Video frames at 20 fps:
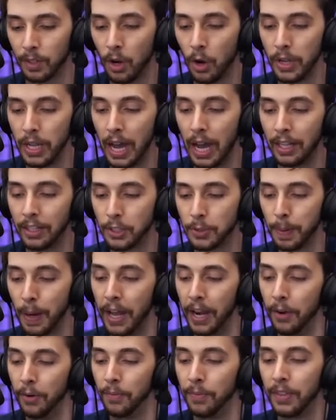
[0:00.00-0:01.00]
Oh yeah, and
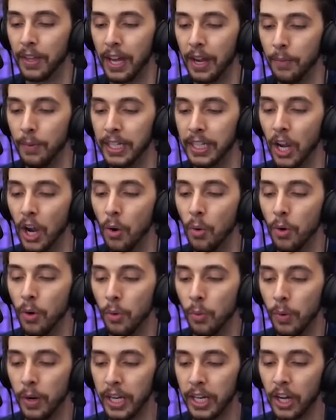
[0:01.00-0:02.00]
Spino. There we go.
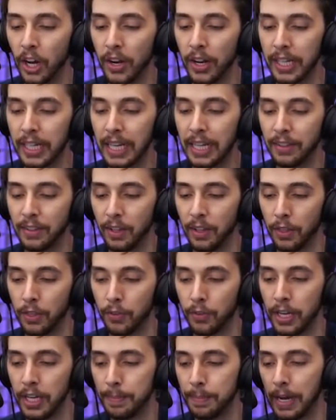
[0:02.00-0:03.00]
We gotta get the
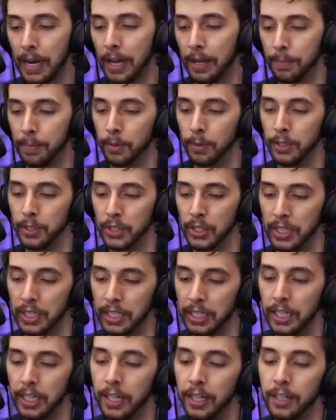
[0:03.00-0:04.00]
three bad boys in
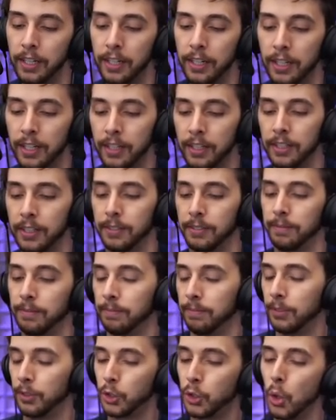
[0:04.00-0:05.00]
here.
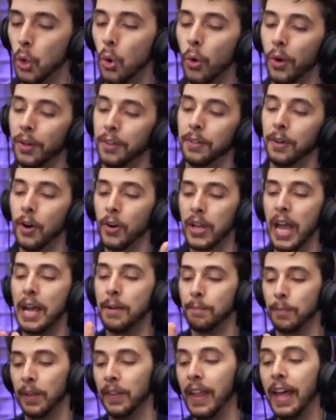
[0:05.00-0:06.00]
Sorted.
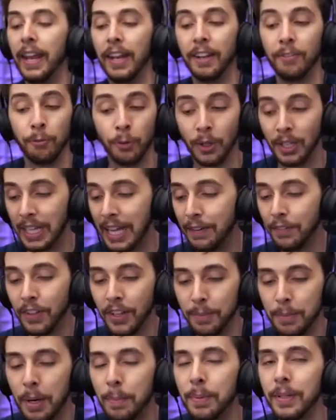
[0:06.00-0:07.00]
Okay, and then we'll level
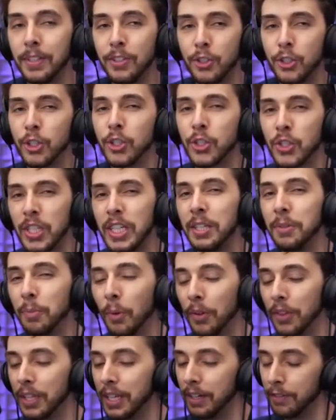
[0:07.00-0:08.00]
them up and just see
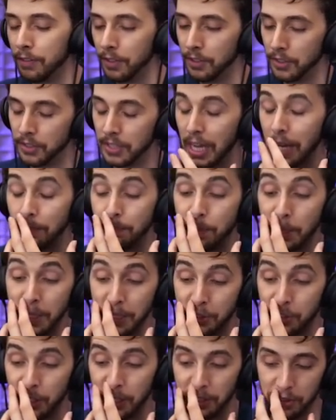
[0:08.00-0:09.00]
what the difference is. I'm
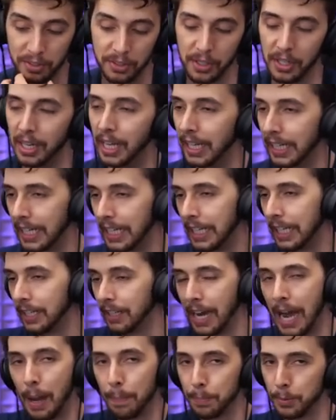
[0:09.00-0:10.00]
pretty sure they're just gonna, like,
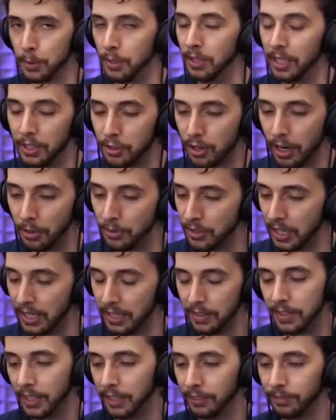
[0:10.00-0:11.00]
absolutely trounce
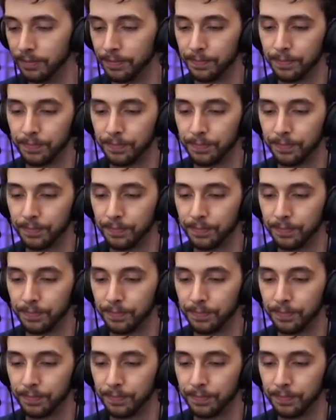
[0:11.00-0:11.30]
anything.